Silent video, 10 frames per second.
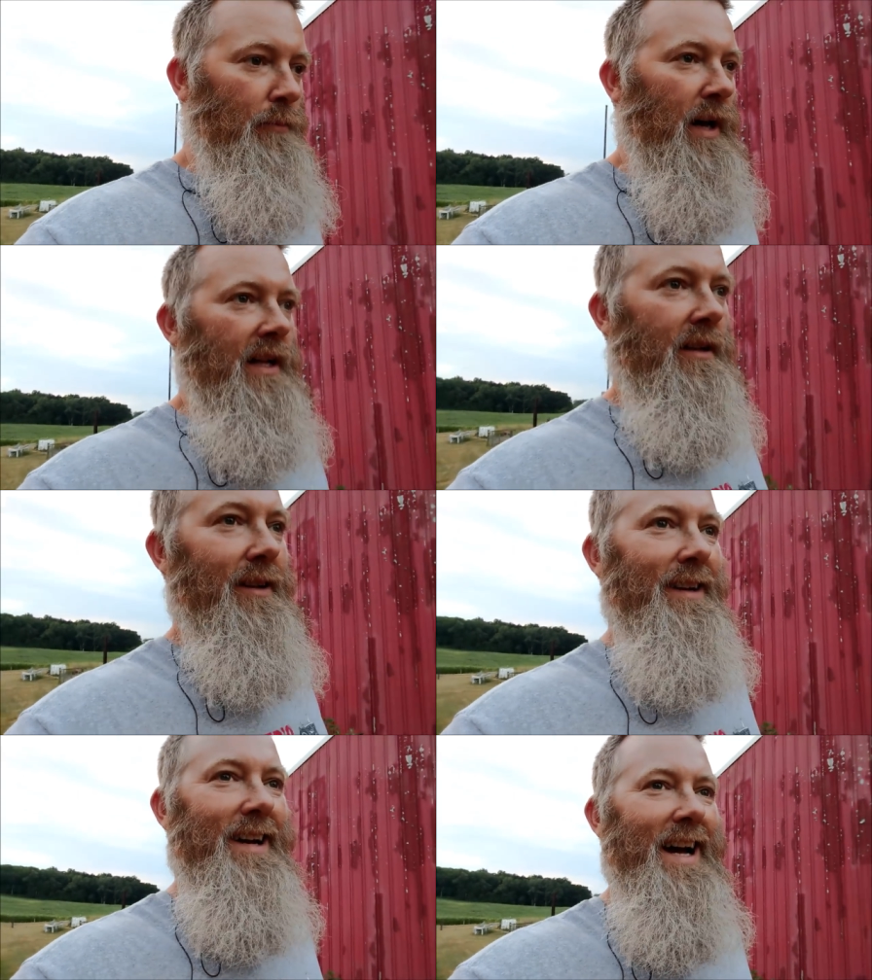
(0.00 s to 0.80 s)
But
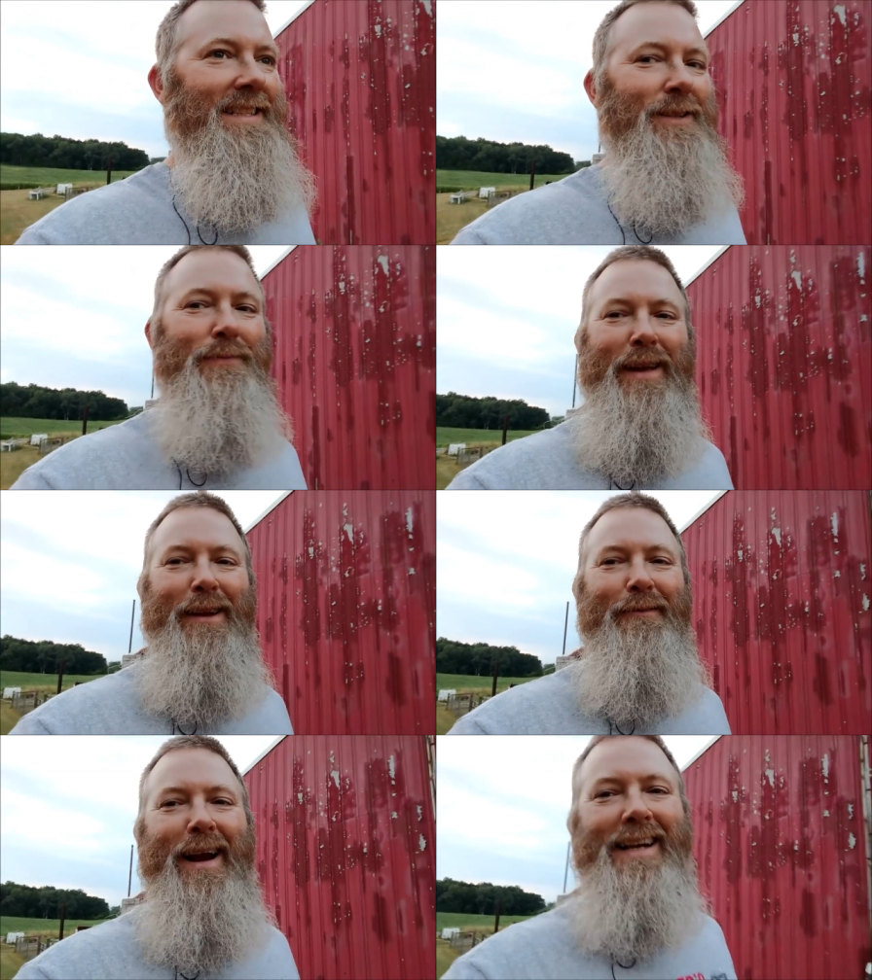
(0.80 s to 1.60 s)
since we've been
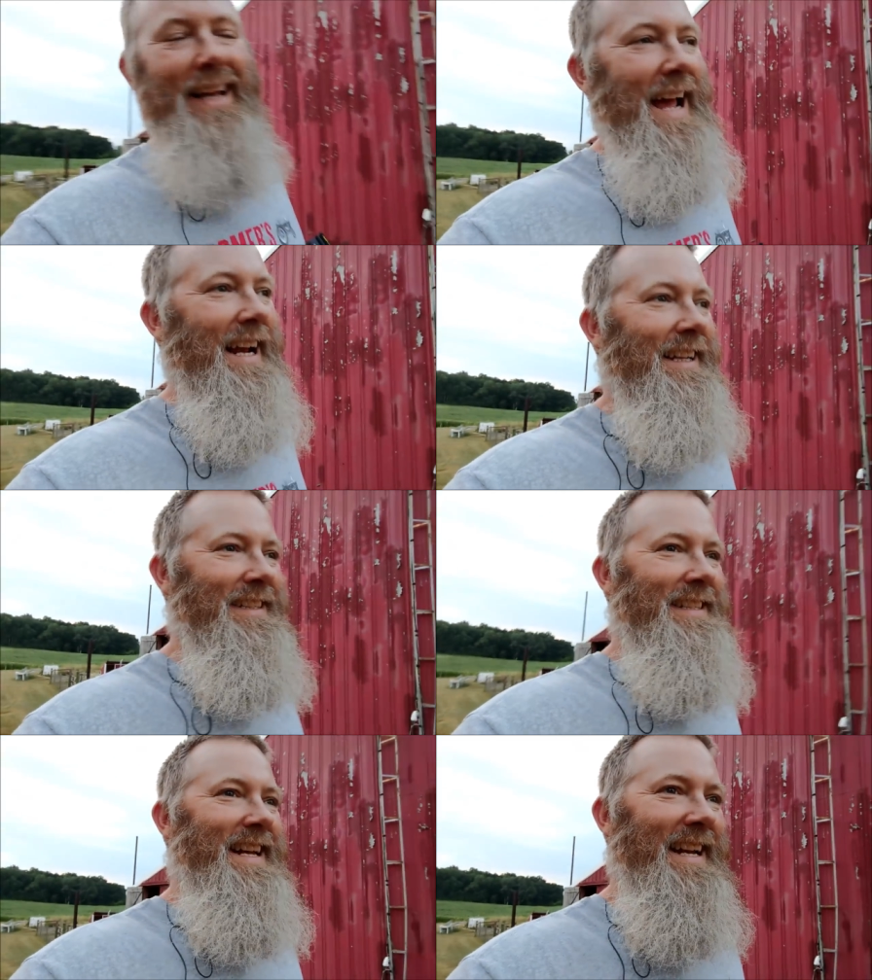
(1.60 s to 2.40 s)
getting rain today, I
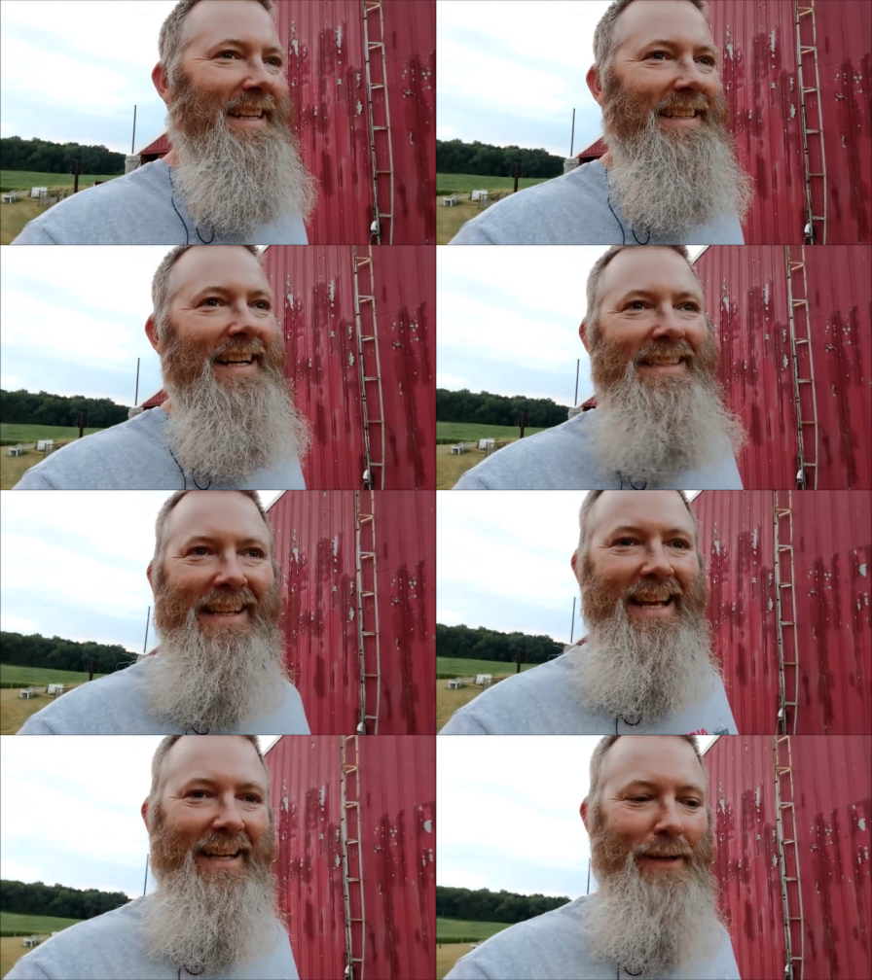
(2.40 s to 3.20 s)
couldn't see any dust
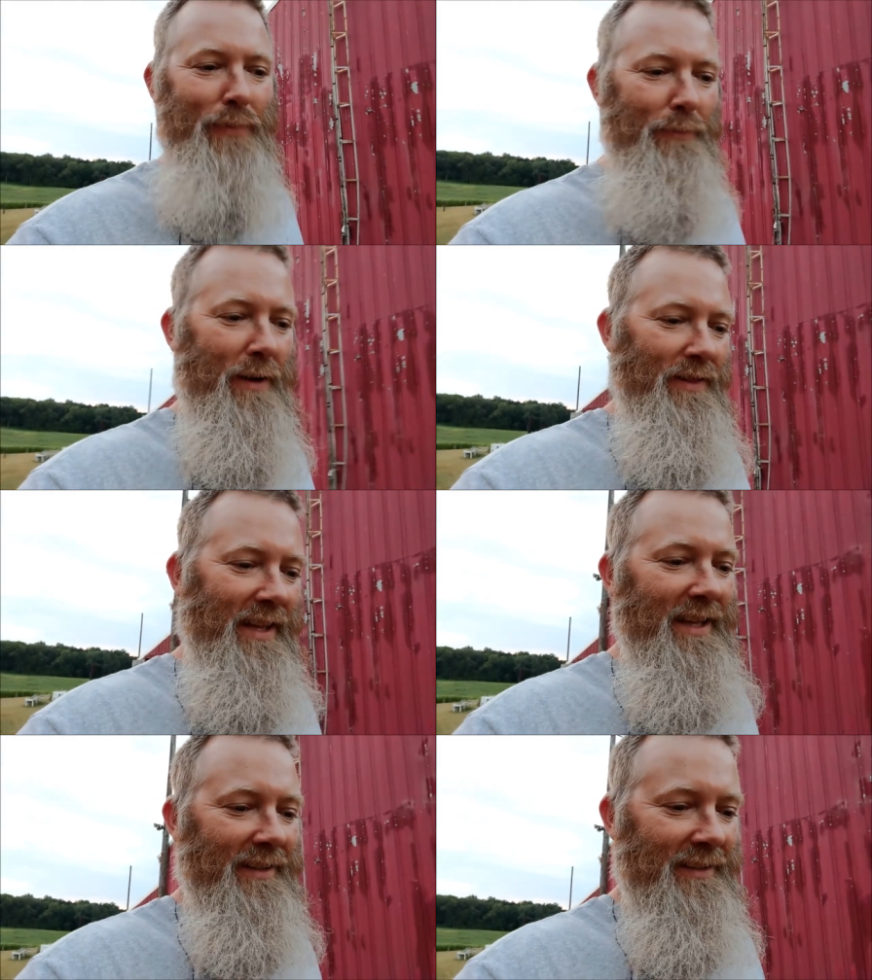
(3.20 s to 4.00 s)
kicking up on
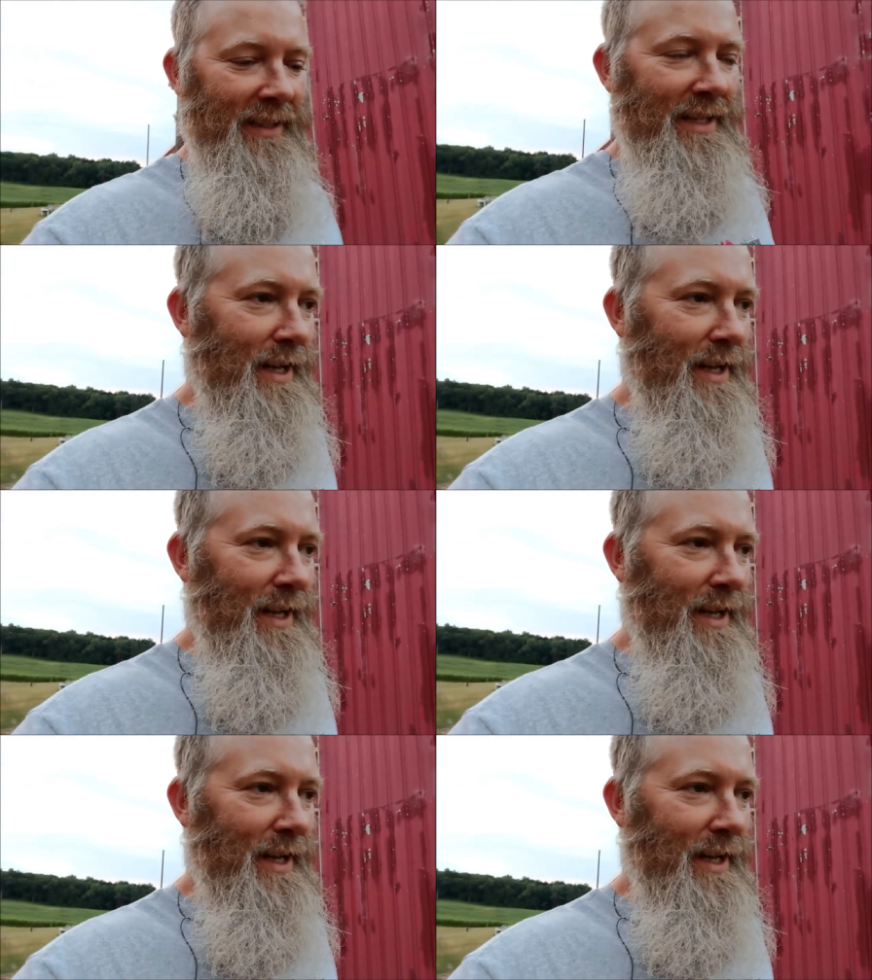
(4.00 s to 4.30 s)
the hill.